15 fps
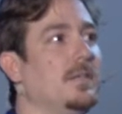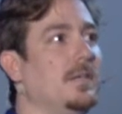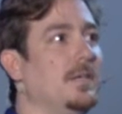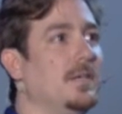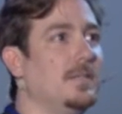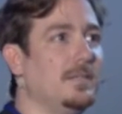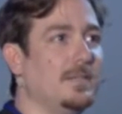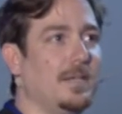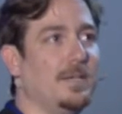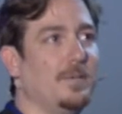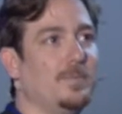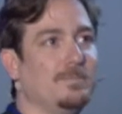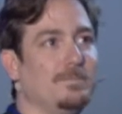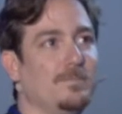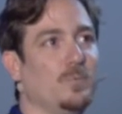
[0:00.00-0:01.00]
and
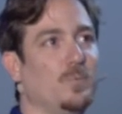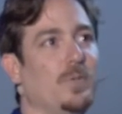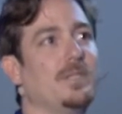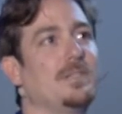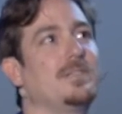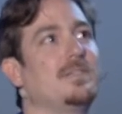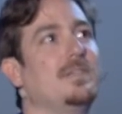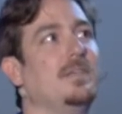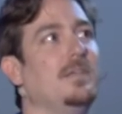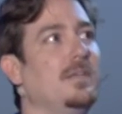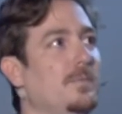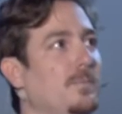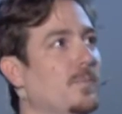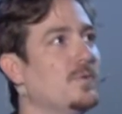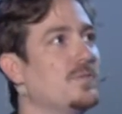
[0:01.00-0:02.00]
then we can
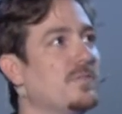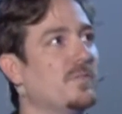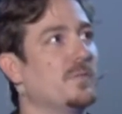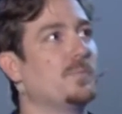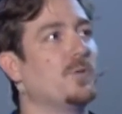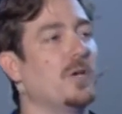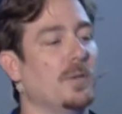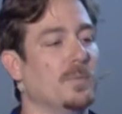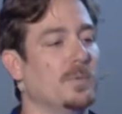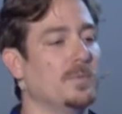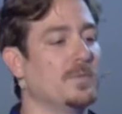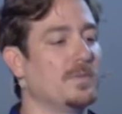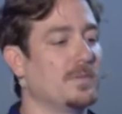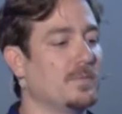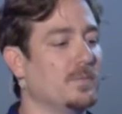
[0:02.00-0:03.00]
see most of the
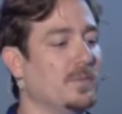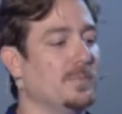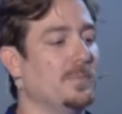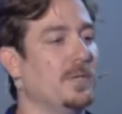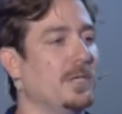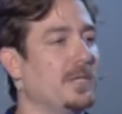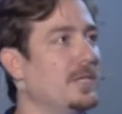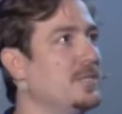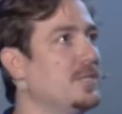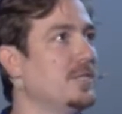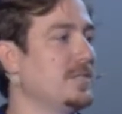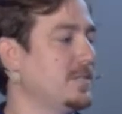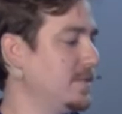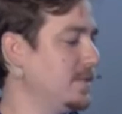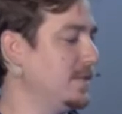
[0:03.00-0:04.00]
problems with
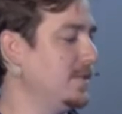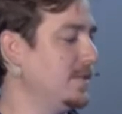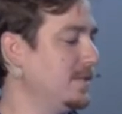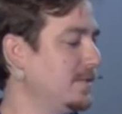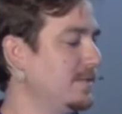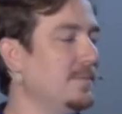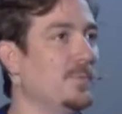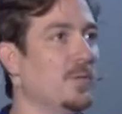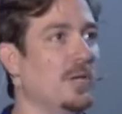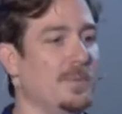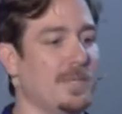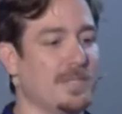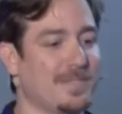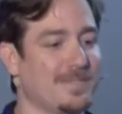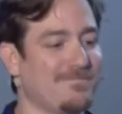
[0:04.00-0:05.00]
packages and
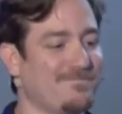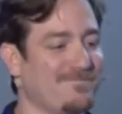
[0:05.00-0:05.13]
deployments.